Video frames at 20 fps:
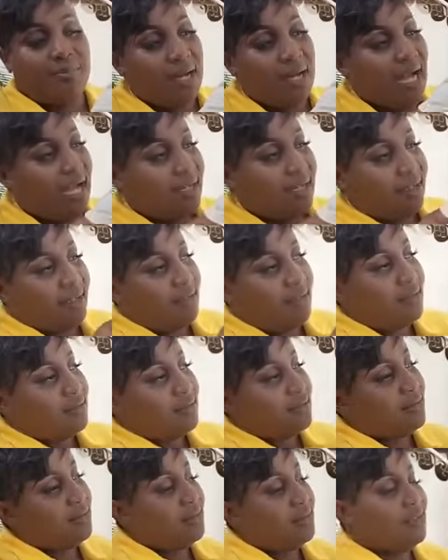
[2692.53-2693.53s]
bad.
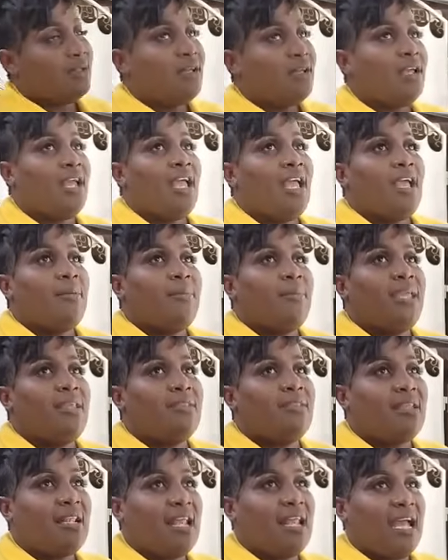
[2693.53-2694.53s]

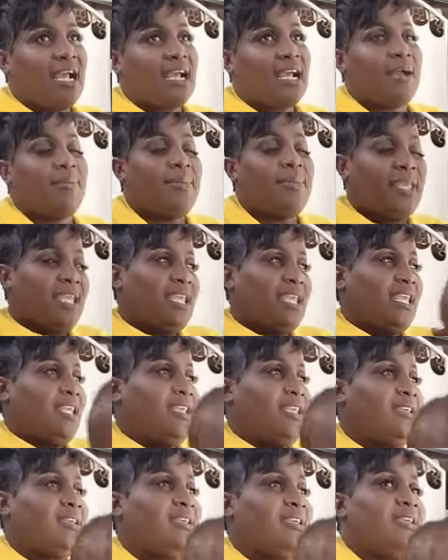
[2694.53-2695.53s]
Busy like a
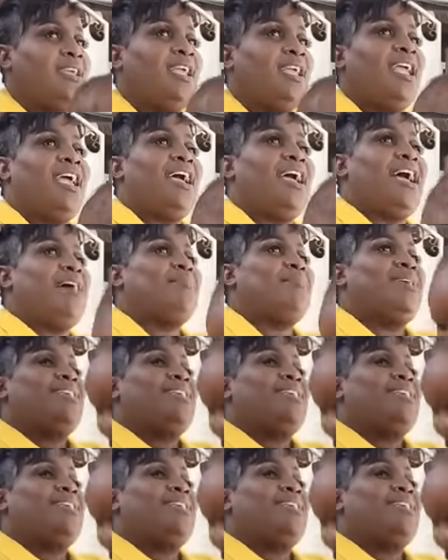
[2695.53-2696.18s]
bee. A